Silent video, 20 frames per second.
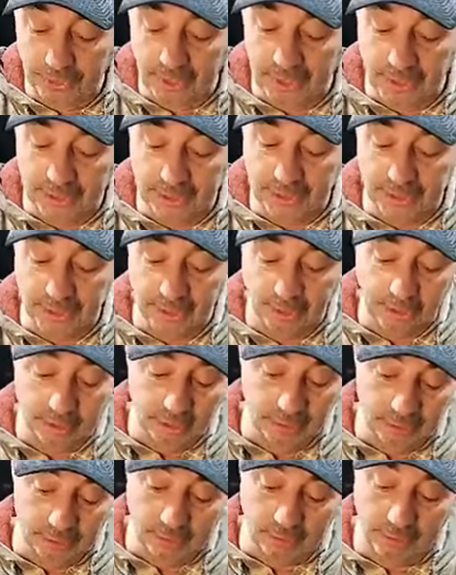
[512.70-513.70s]
on here,
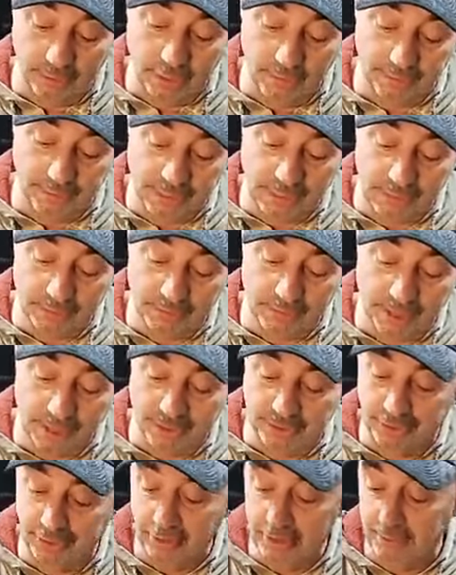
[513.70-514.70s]
loaded up again with that
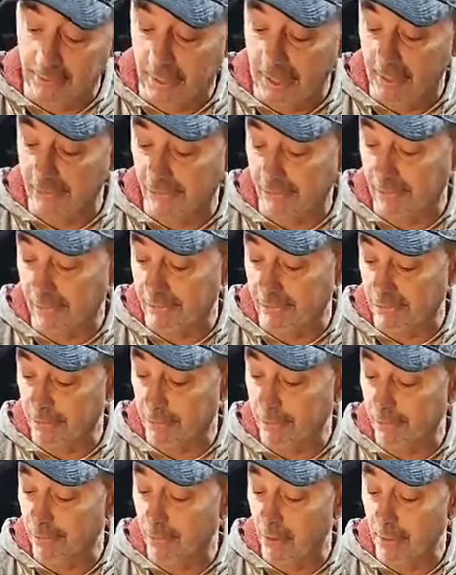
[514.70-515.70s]
30 pound suffix
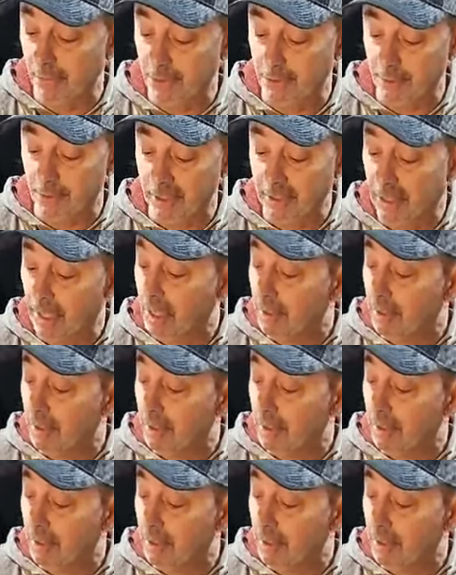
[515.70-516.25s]
performance braid.